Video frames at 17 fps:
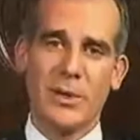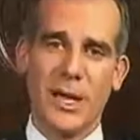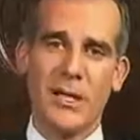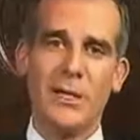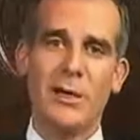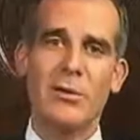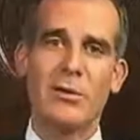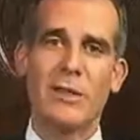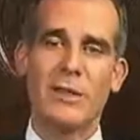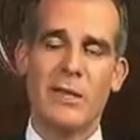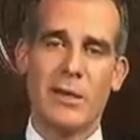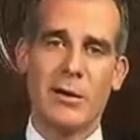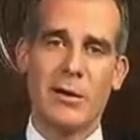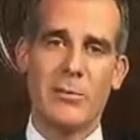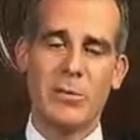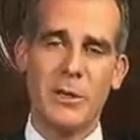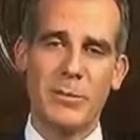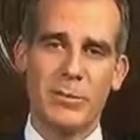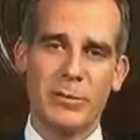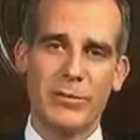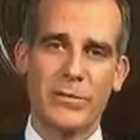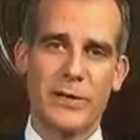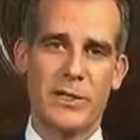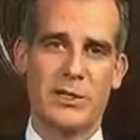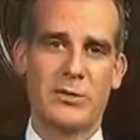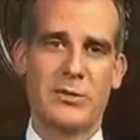I know that there are people
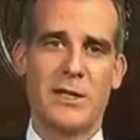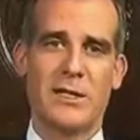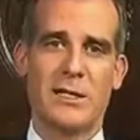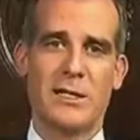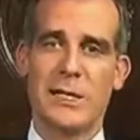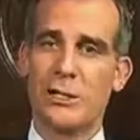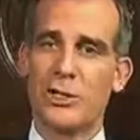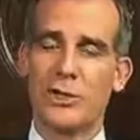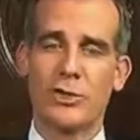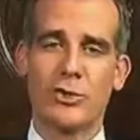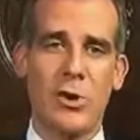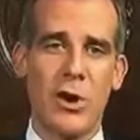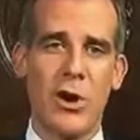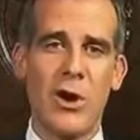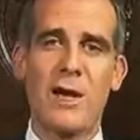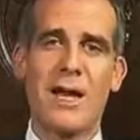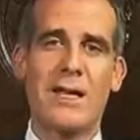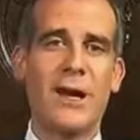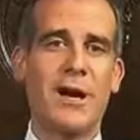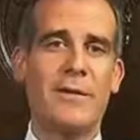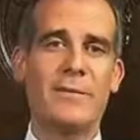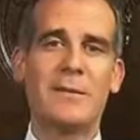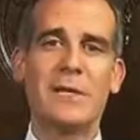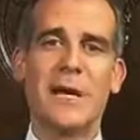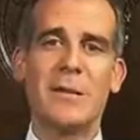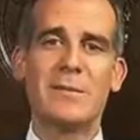frustrated and strong and
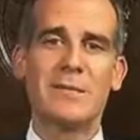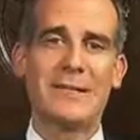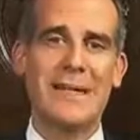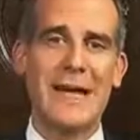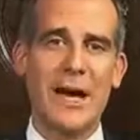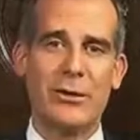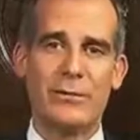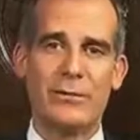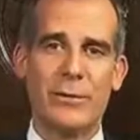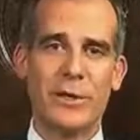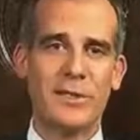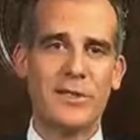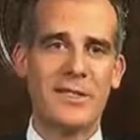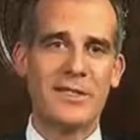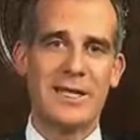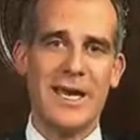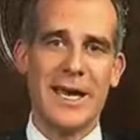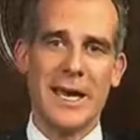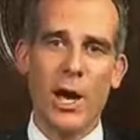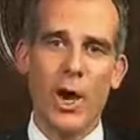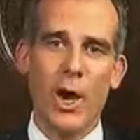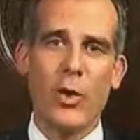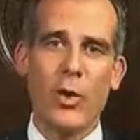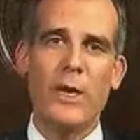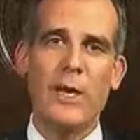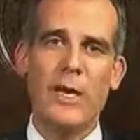oftentimes loud voices saying,
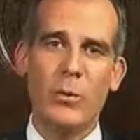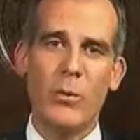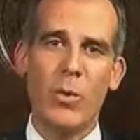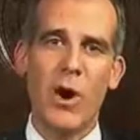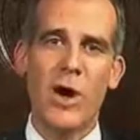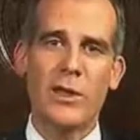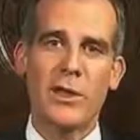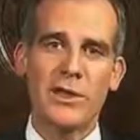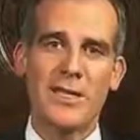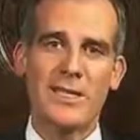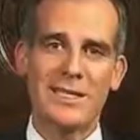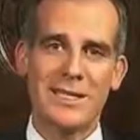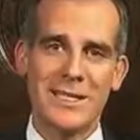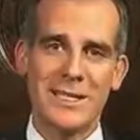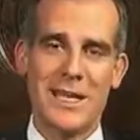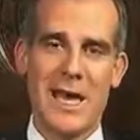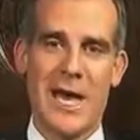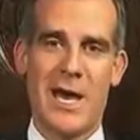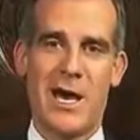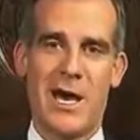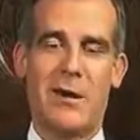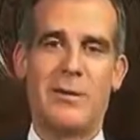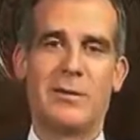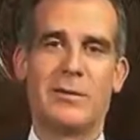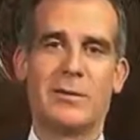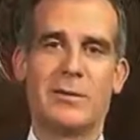we want this
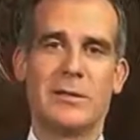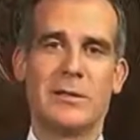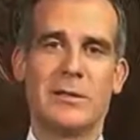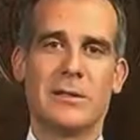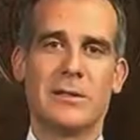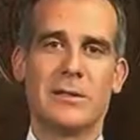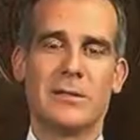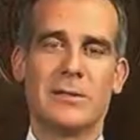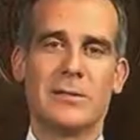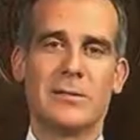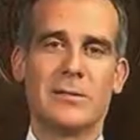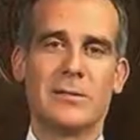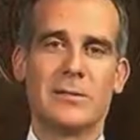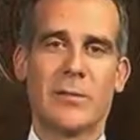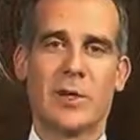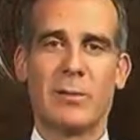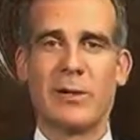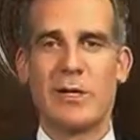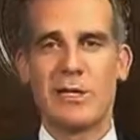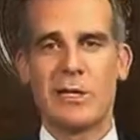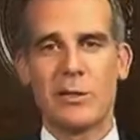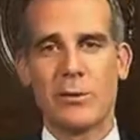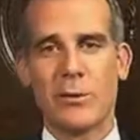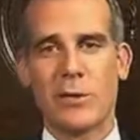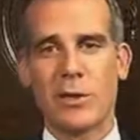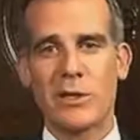now. But it's
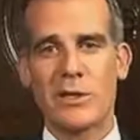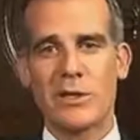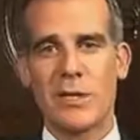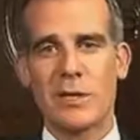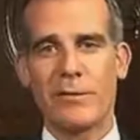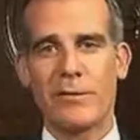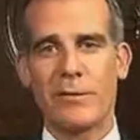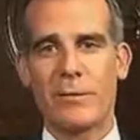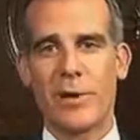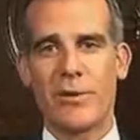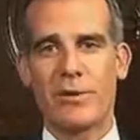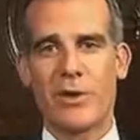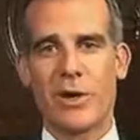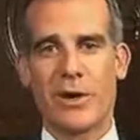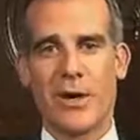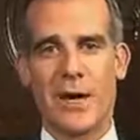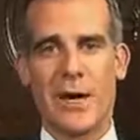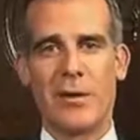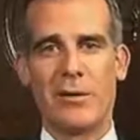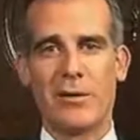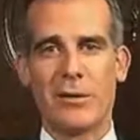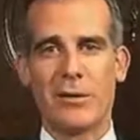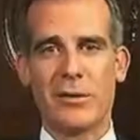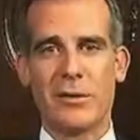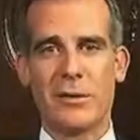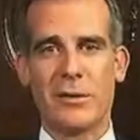the worst thing for both our
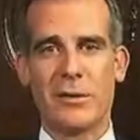health